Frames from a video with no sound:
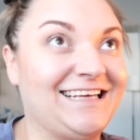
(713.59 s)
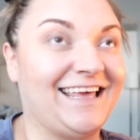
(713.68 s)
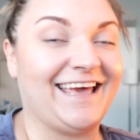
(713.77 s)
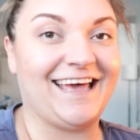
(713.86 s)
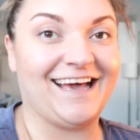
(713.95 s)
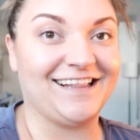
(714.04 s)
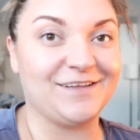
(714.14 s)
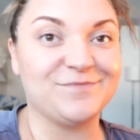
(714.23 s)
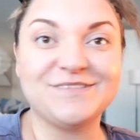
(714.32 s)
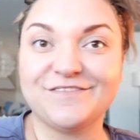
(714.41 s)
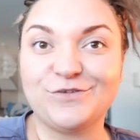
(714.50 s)
get a
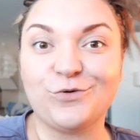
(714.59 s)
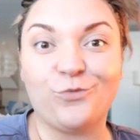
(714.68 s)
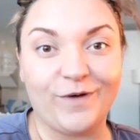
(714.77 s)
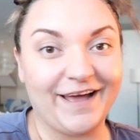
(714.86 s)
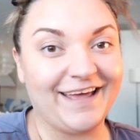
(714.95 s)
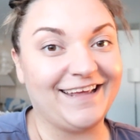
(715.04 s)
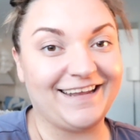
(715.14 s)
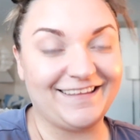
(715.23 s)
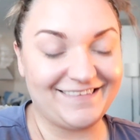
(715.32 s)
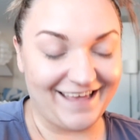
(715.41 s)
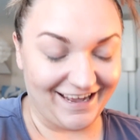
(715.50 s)
glimpse into to what
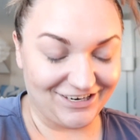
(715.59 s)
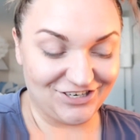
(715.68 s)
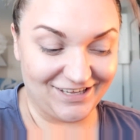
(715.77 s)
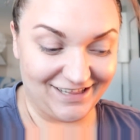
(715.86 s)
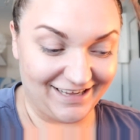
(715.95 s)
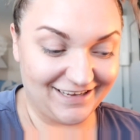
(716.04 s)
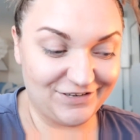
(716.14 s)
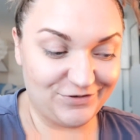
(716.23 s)
it's actually like